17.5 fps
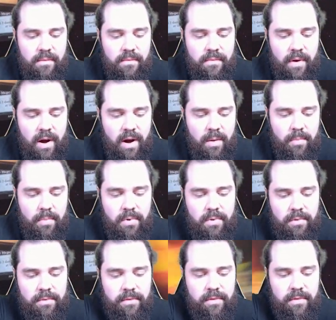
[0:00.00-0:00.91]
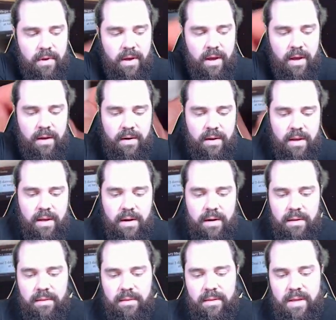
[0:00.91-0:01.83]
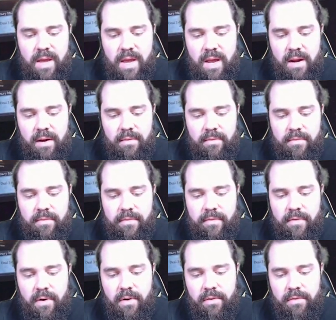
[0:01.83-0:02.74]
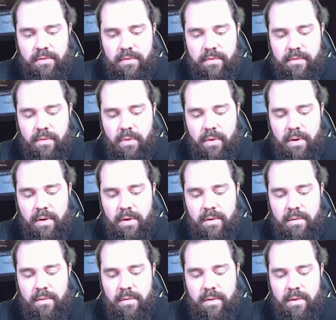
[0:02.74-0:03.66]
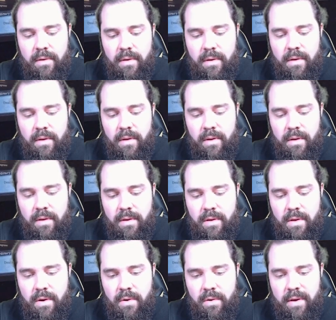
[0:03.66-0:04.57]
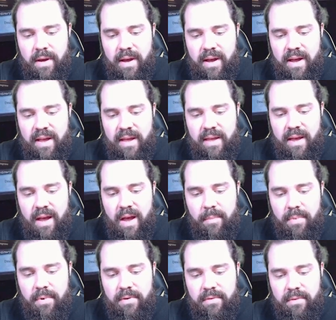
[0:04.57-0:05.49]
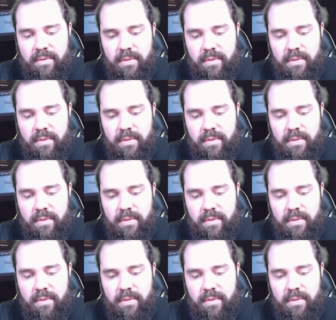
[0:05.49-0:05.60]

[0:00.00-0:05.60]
Firebolt, and an elite first foil Yokai Kappas.